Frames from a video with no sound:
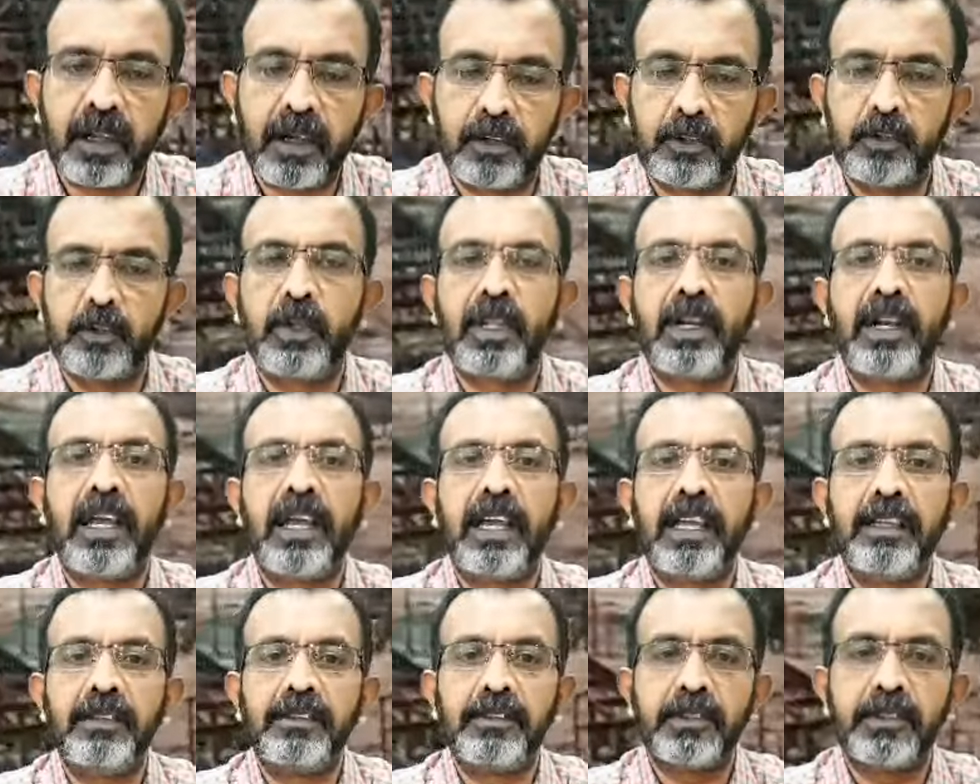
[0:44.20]
to the
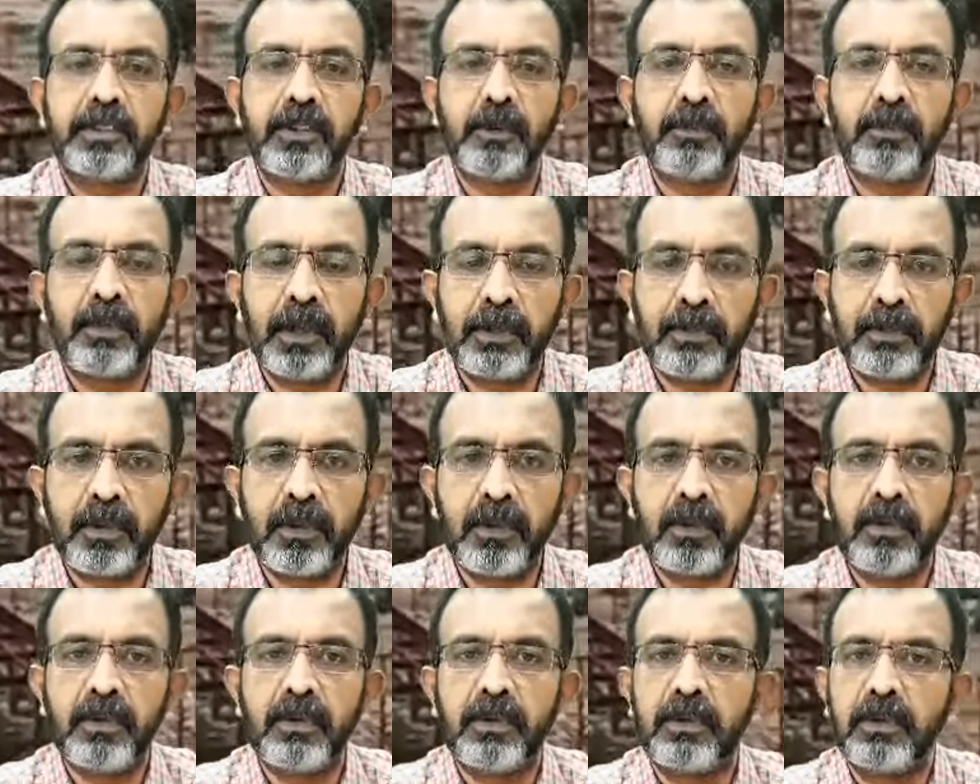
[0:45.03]
lives of
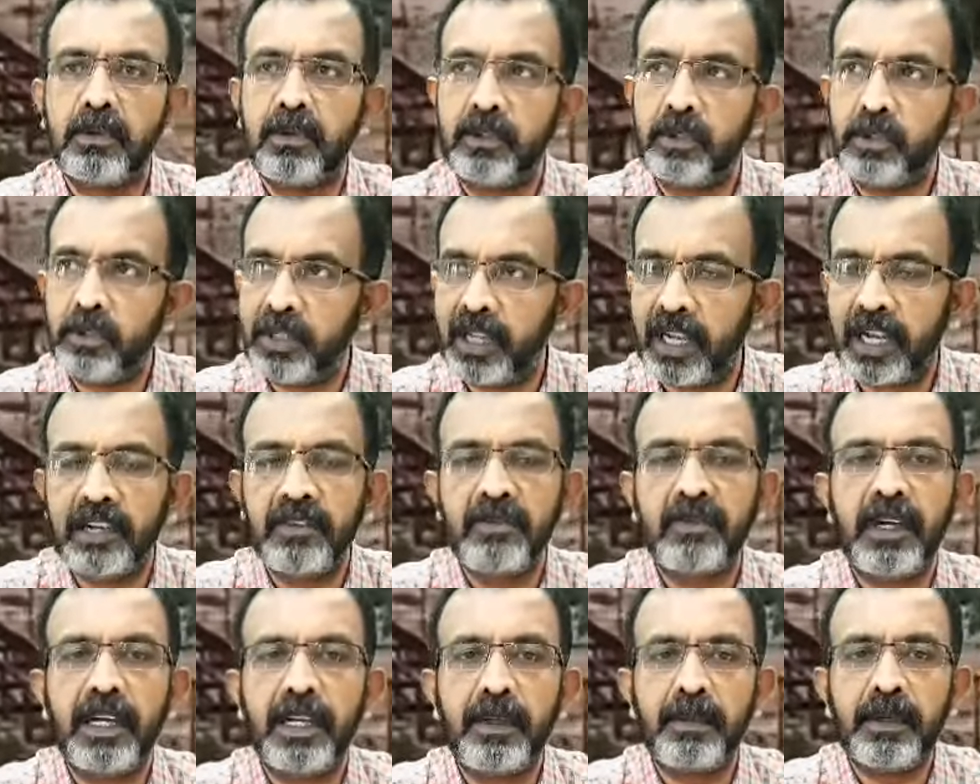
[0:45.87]
people, to the
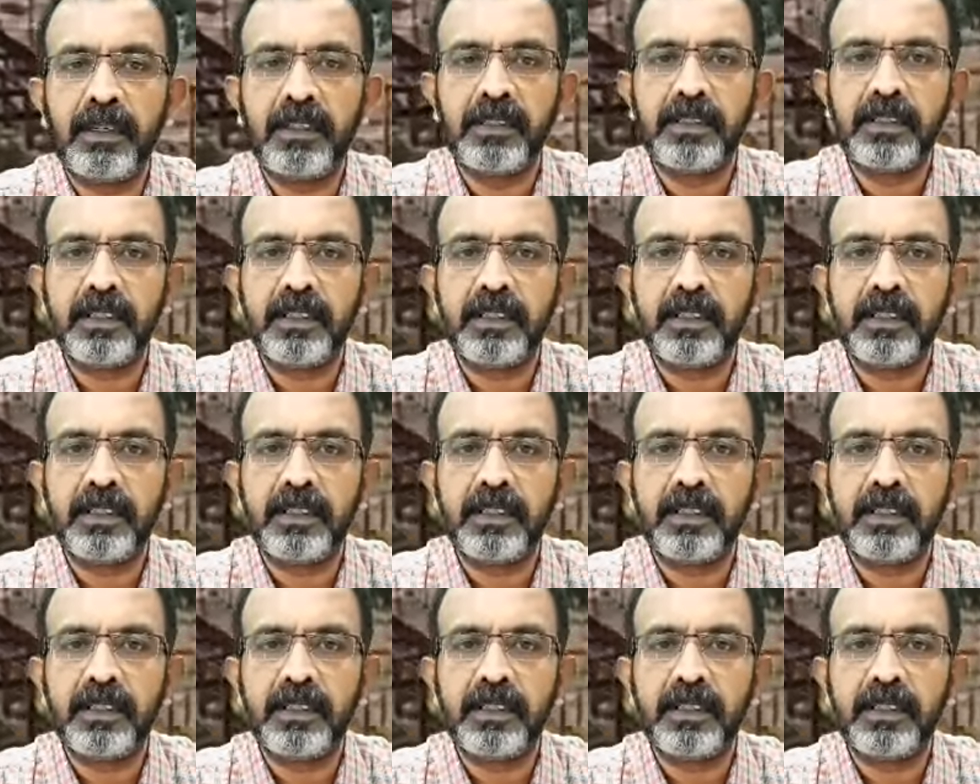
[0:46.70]
environment.